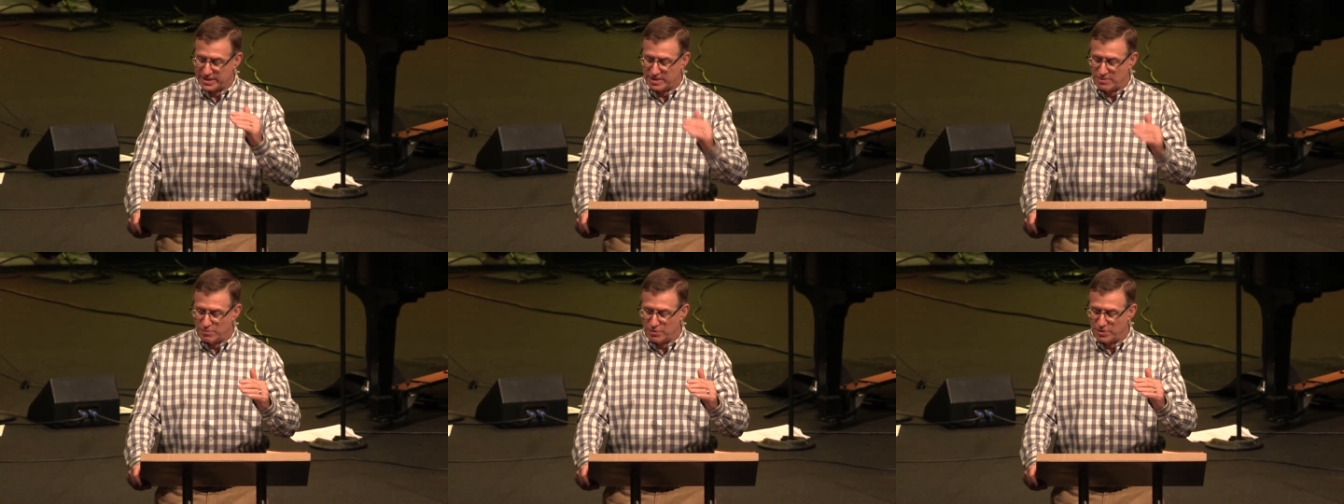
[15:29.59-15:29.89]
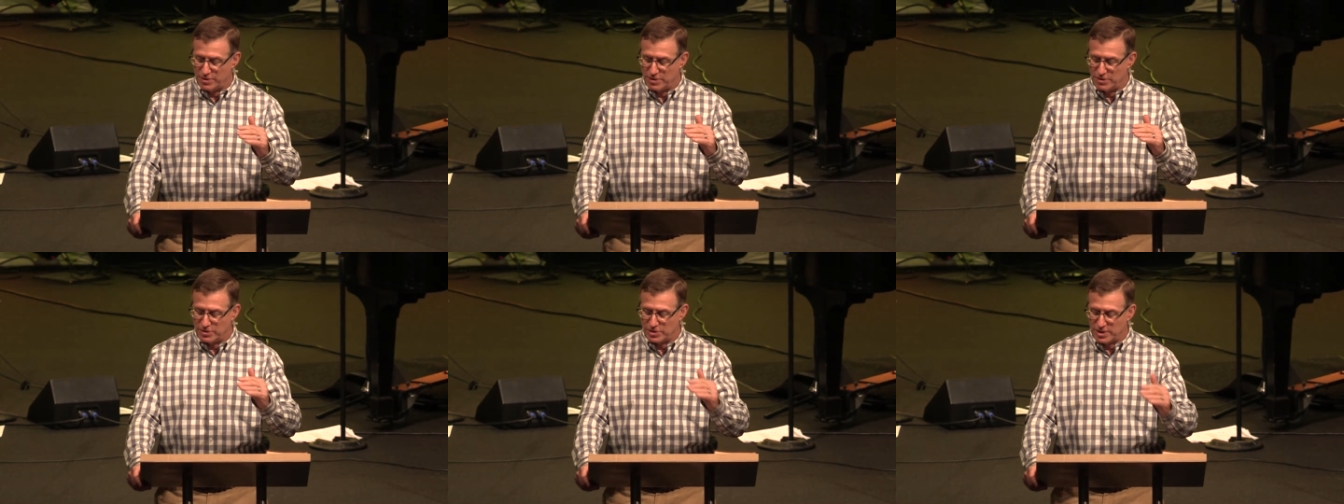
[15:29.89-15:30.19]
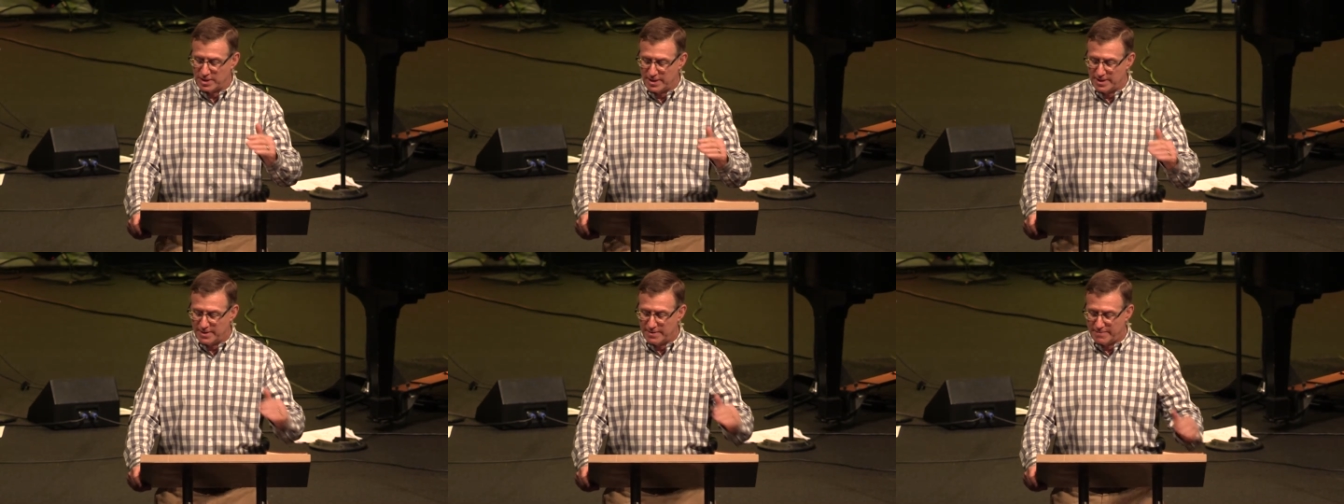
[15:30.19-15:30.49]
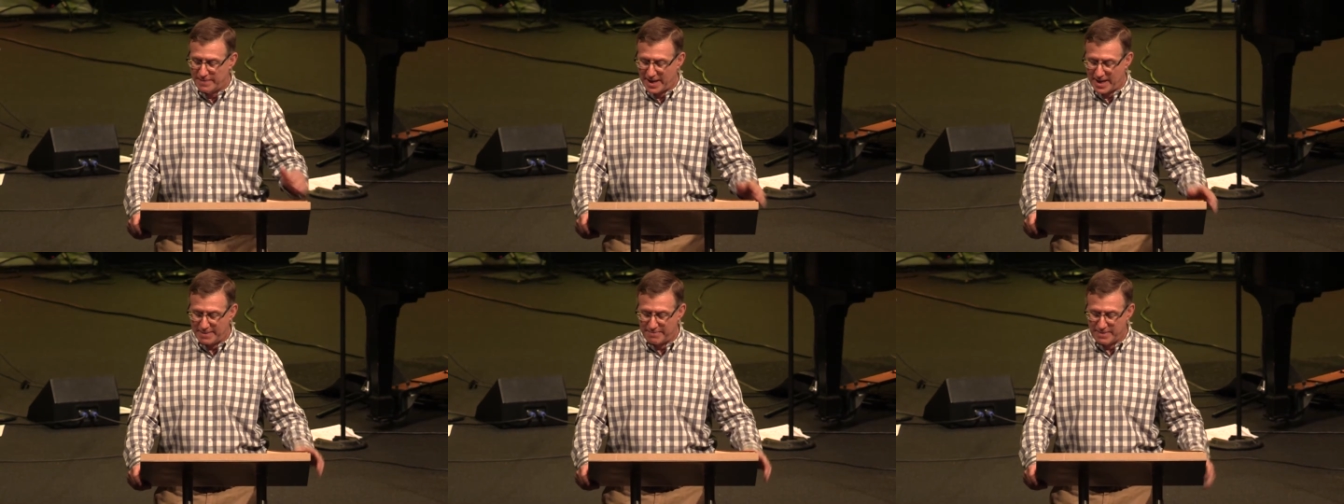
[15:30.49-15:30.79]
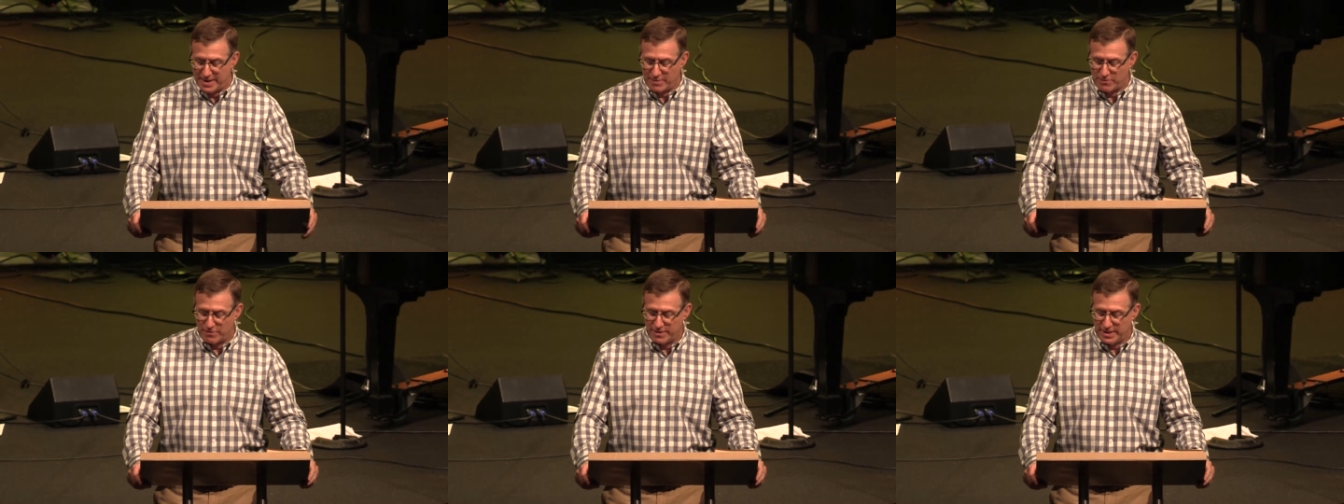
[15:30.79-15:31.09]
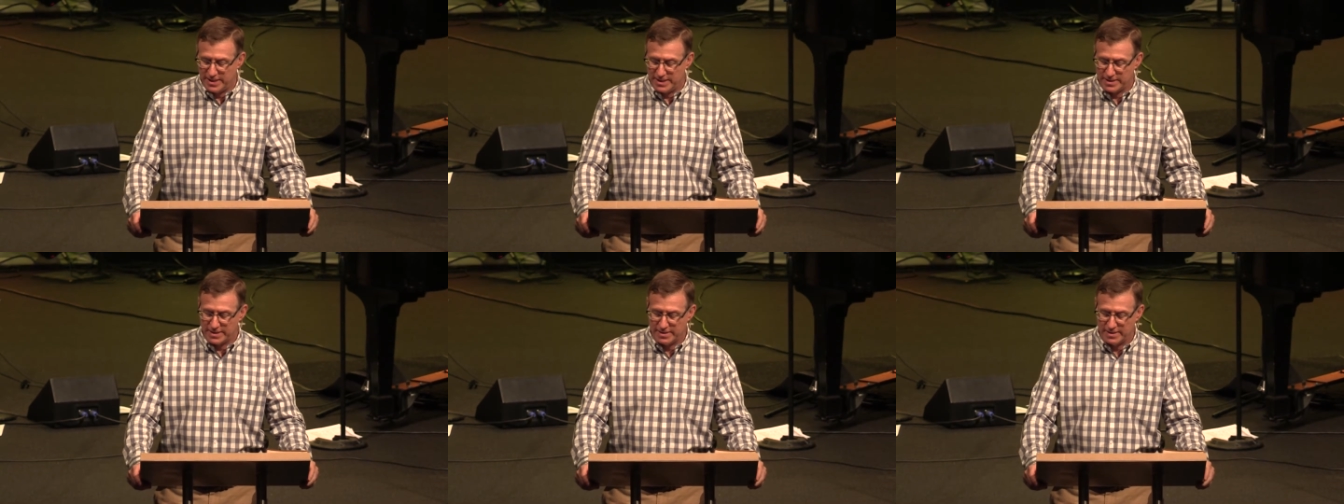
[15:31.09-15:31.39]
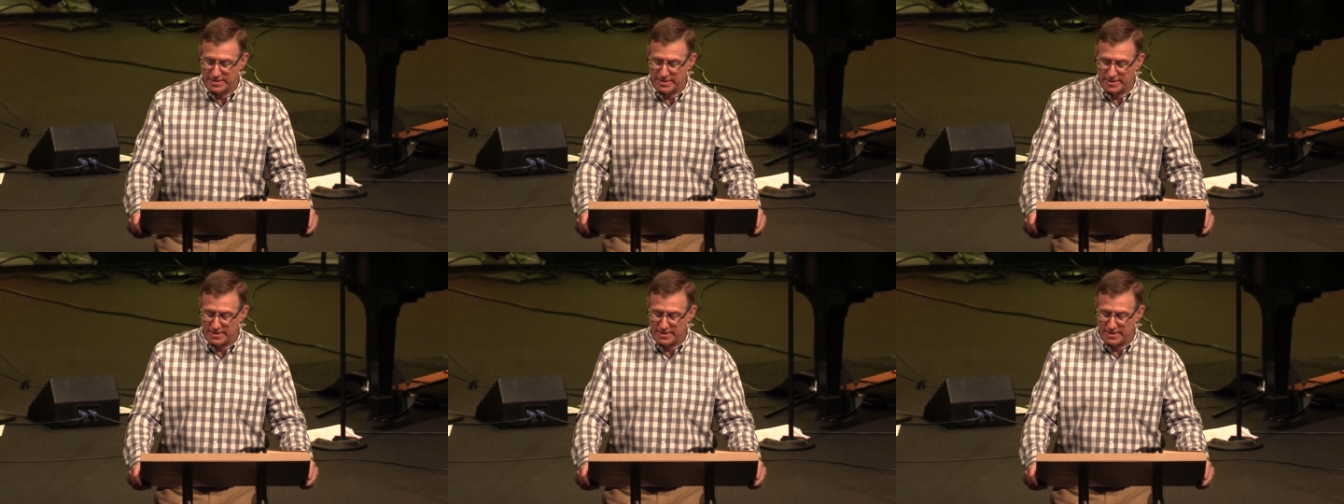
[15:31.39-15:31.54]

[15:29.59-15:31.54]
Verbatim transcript: the more those bad memories